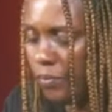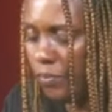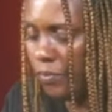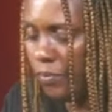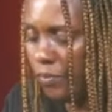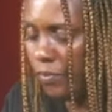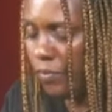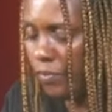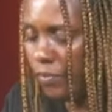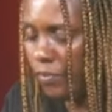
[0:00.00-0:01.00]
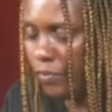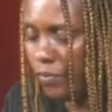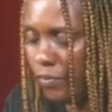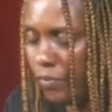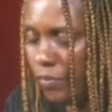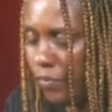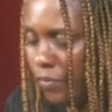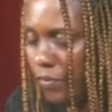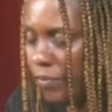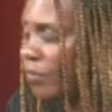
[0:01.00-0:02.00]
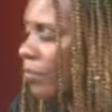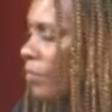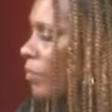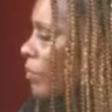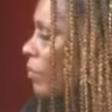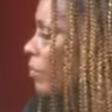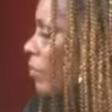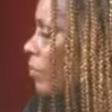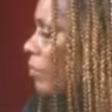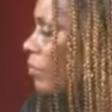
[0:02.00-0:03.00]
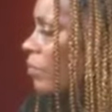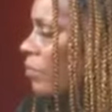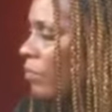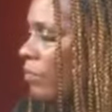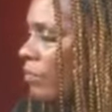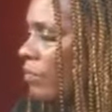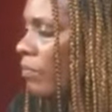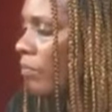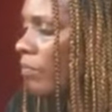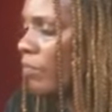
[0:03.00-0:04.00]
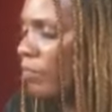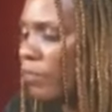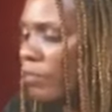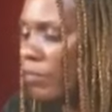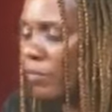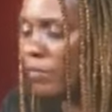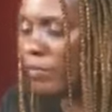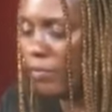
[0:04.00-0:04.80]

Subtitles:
(not speaking)